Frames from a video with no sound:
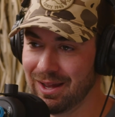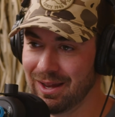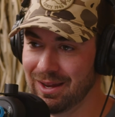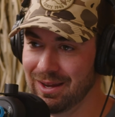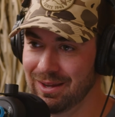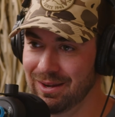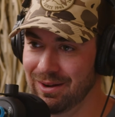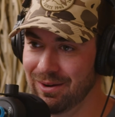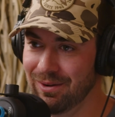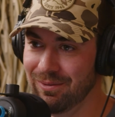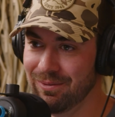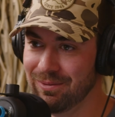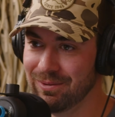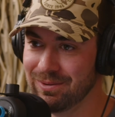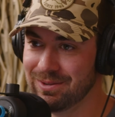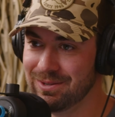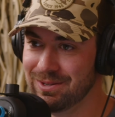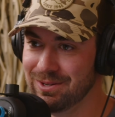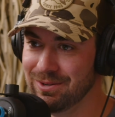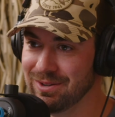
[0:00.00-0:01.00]
do
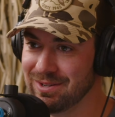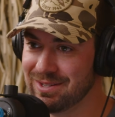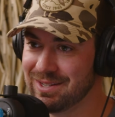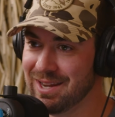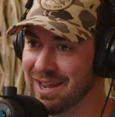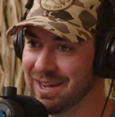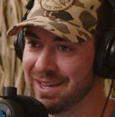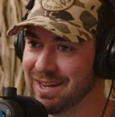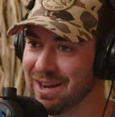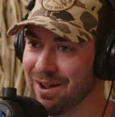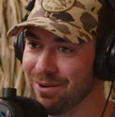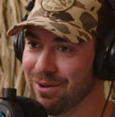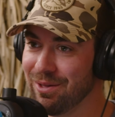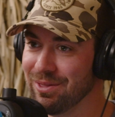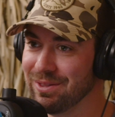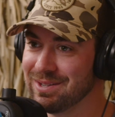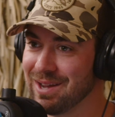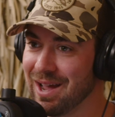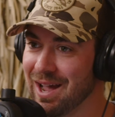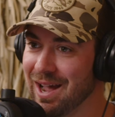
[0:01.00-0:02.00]
you just take it out all
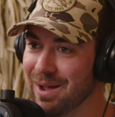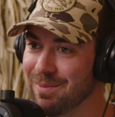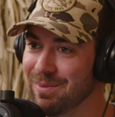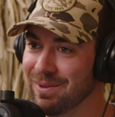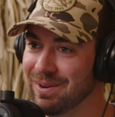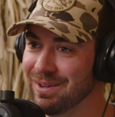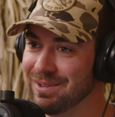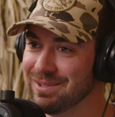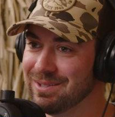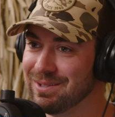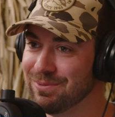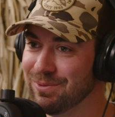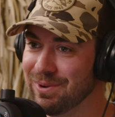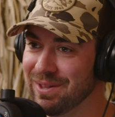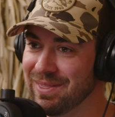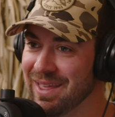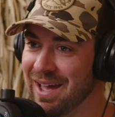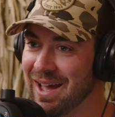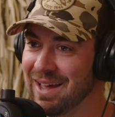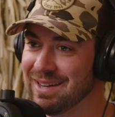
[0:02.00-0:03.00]
the time, and it's
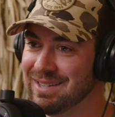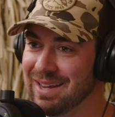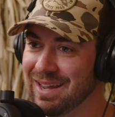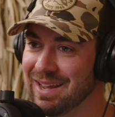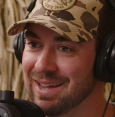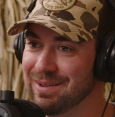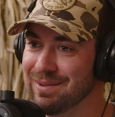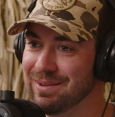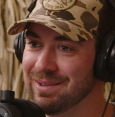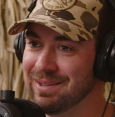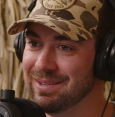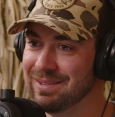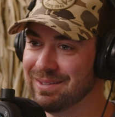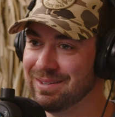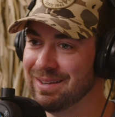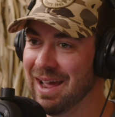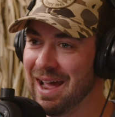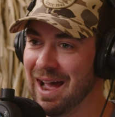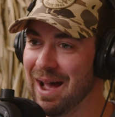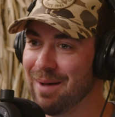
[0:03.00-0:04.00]
when that day
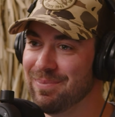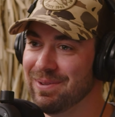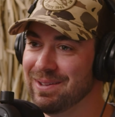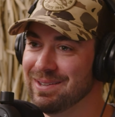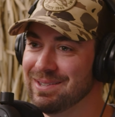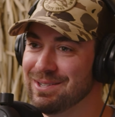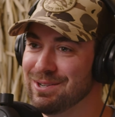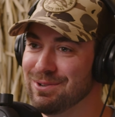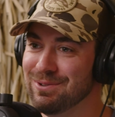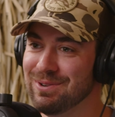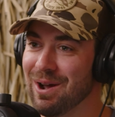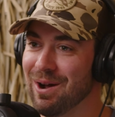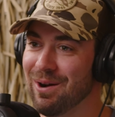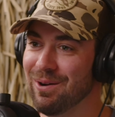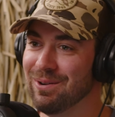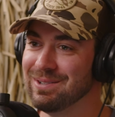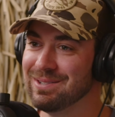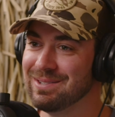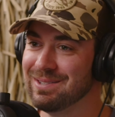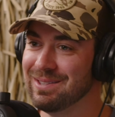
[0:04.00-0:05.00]
happens,
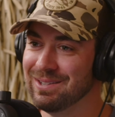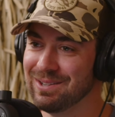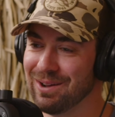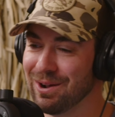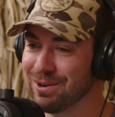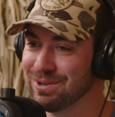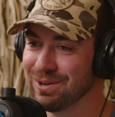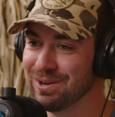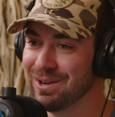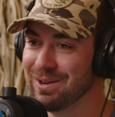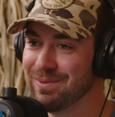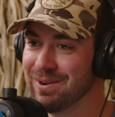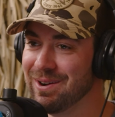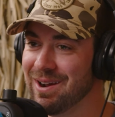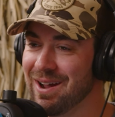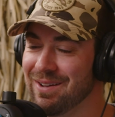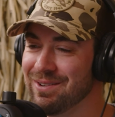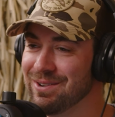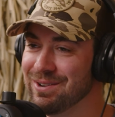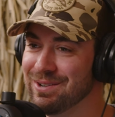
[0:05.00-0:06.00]
it's the ducks are going to be
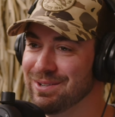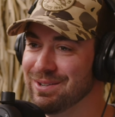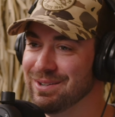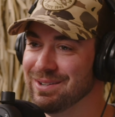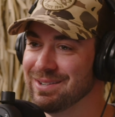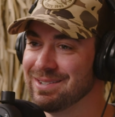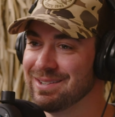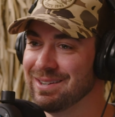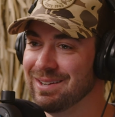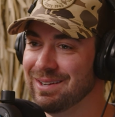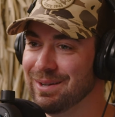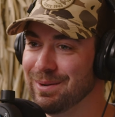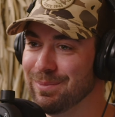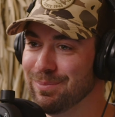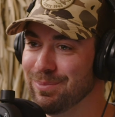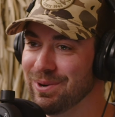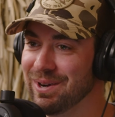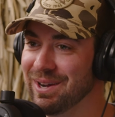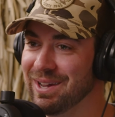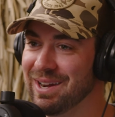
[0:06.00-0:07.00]
around, or do you just
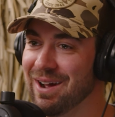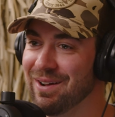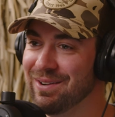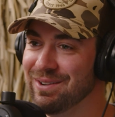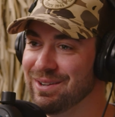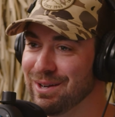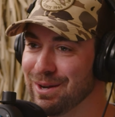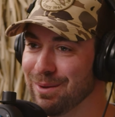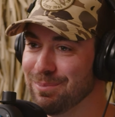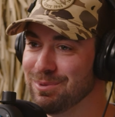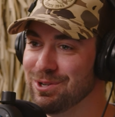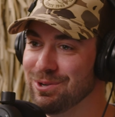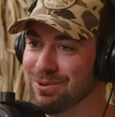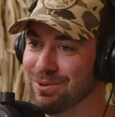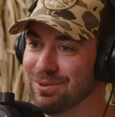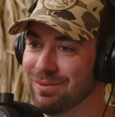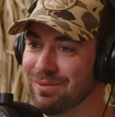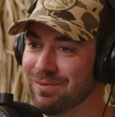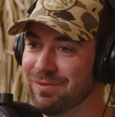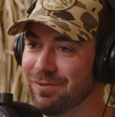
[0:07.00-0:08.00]
bring it out and you end up
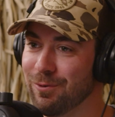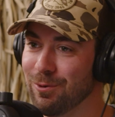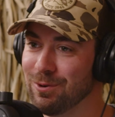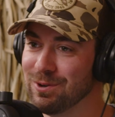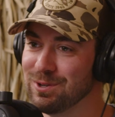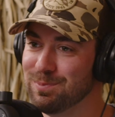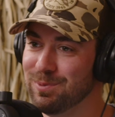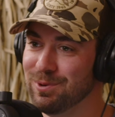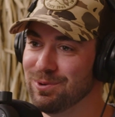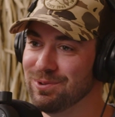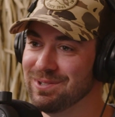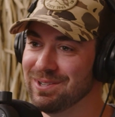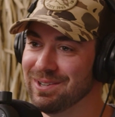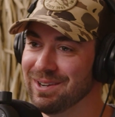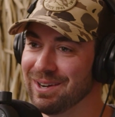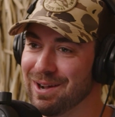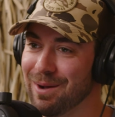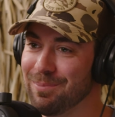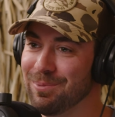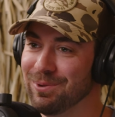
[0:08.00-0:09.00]
shooting 4 spoons and
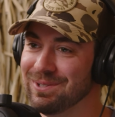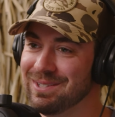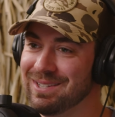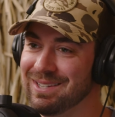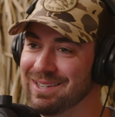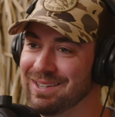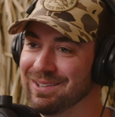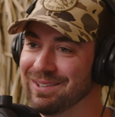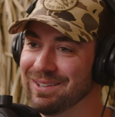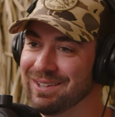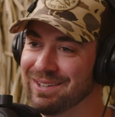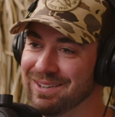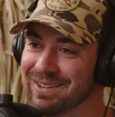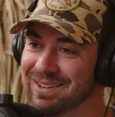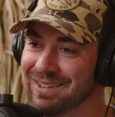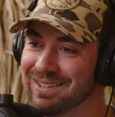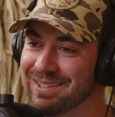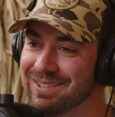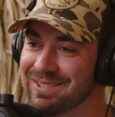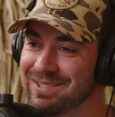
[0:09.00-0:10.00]
a couple teal, and
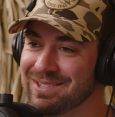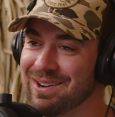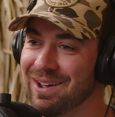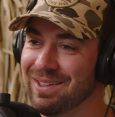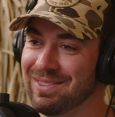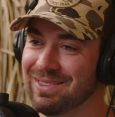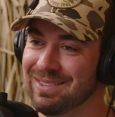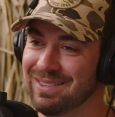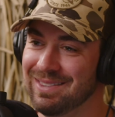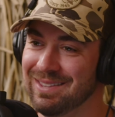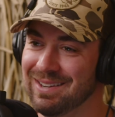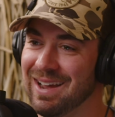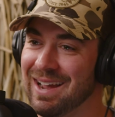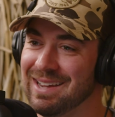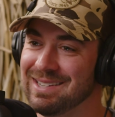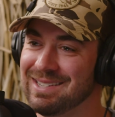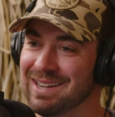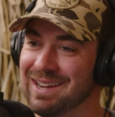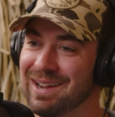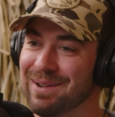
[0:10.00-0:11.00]
you shot the
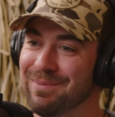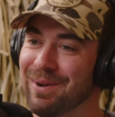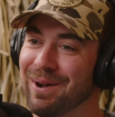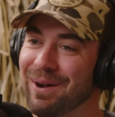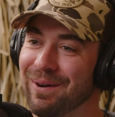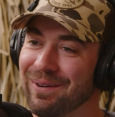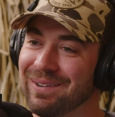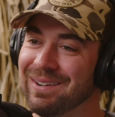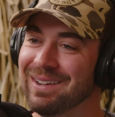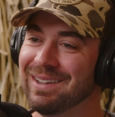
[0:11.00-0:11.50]
nice ammo?